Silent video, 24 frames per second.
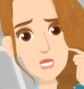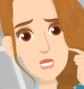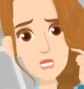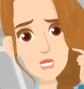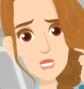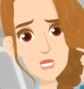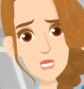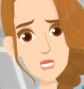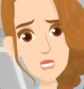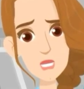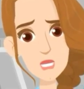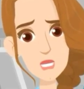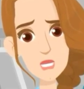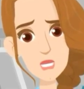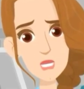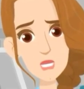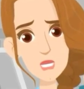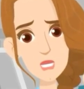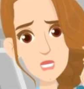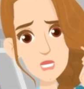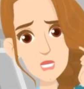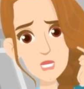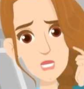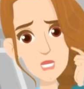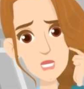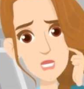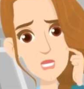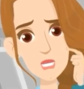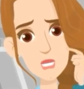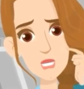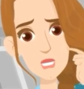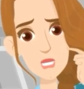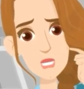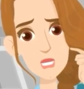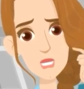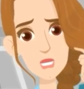
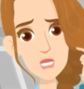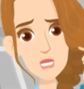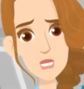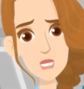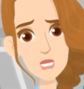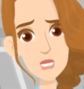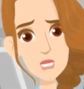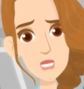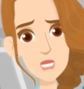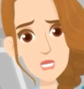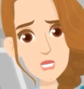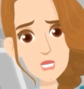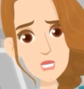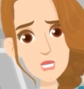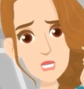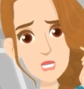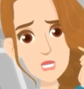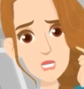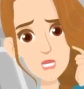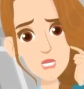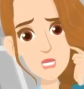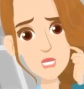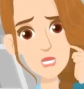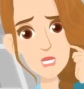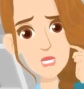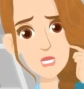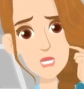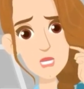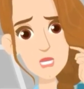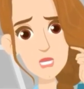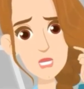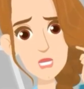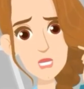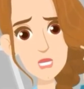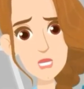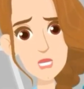
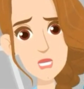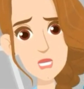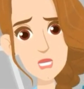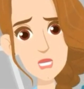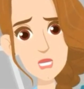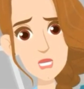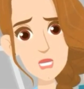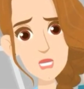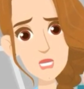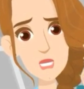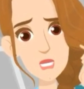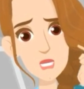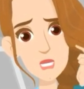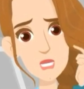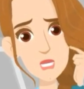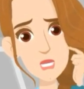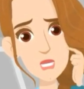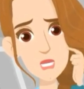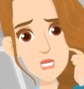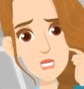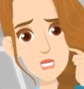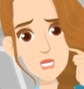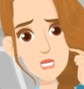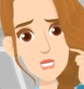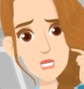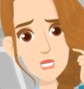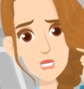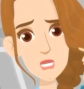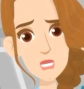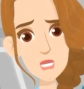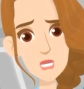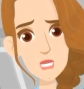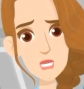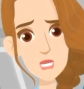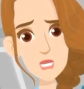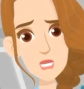
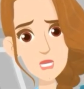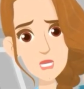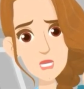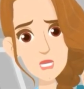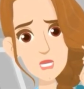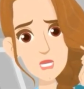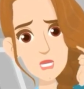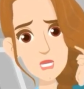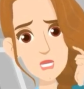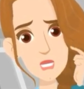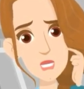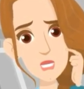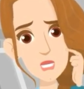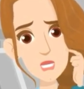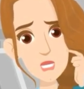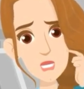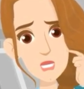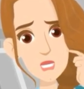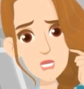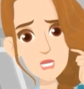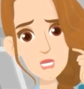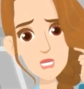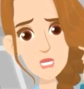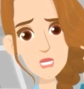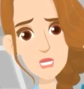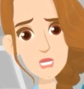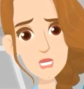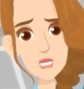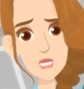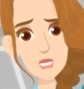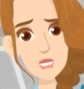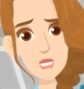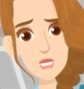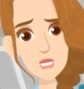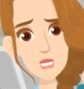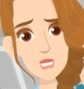
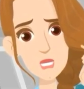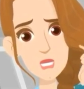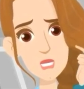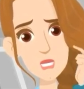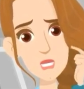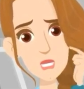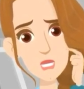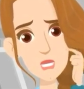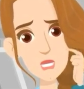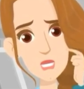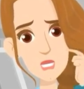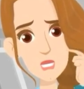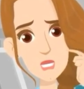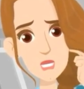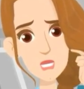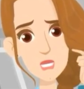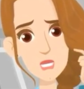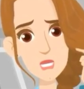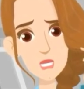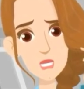[no speech]